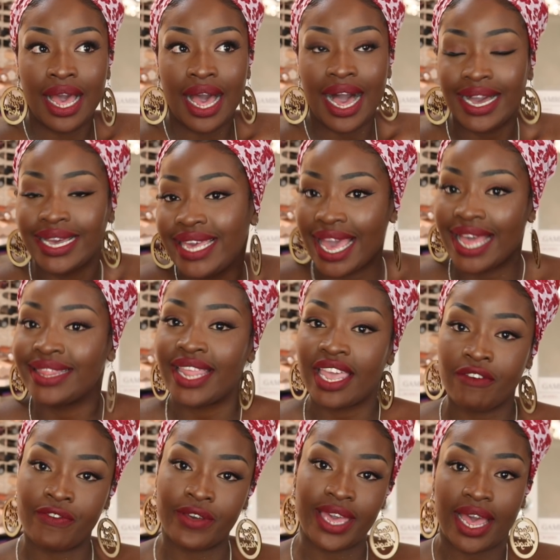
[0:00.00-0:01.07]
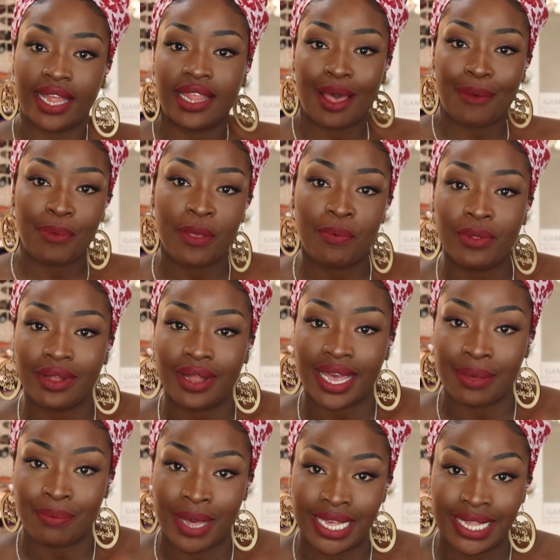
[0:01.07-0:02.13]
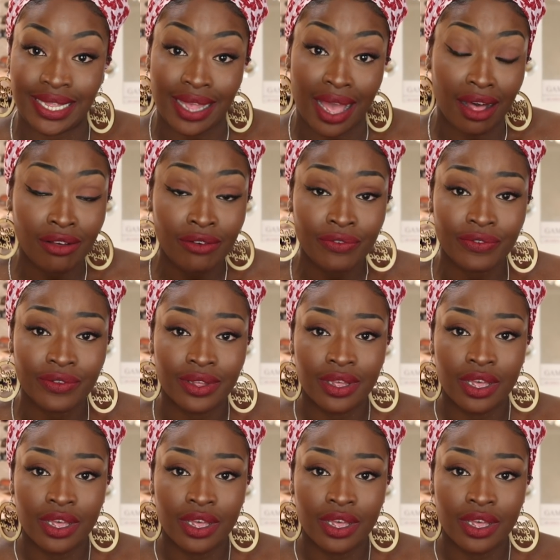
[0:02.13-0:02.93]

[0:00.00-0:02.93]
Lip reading: Again, they forget that people like myself,